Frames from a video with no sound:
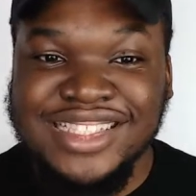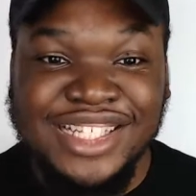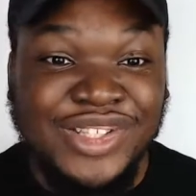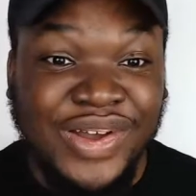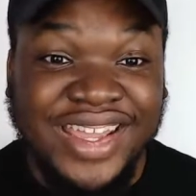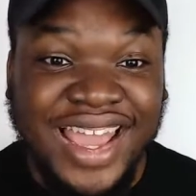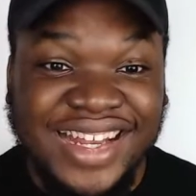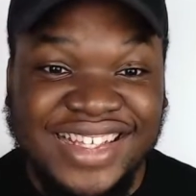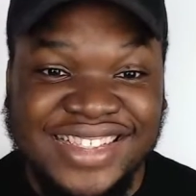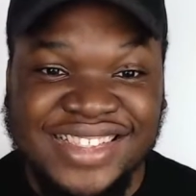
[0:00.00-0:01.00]
it Don
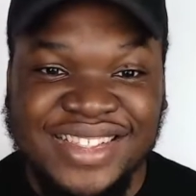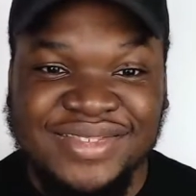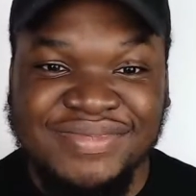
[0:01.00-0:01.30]
Callis?